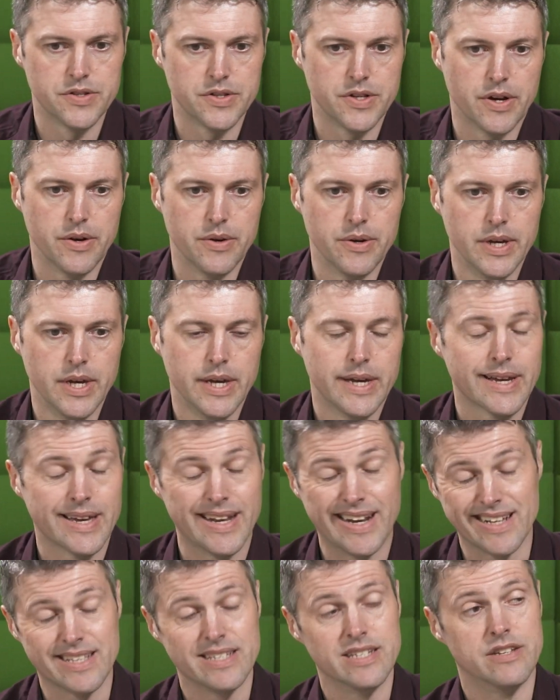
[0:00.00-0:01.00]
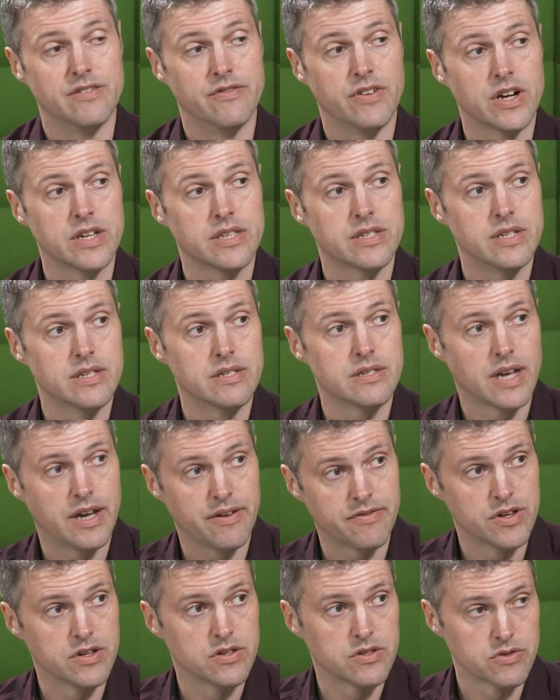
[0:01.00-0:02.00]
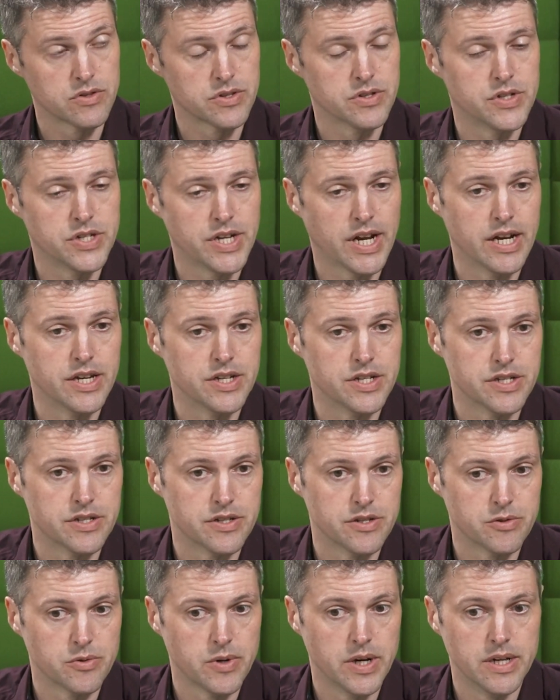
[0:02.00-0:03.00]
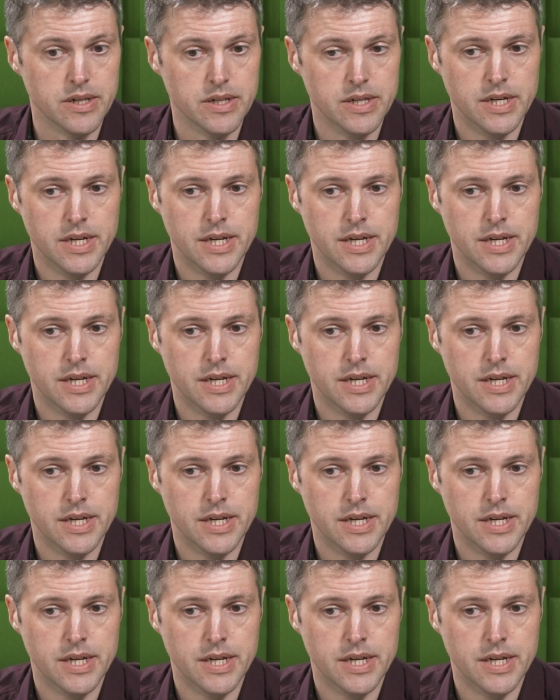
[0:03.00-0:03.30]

So connected devices have those sorts of challenges as well.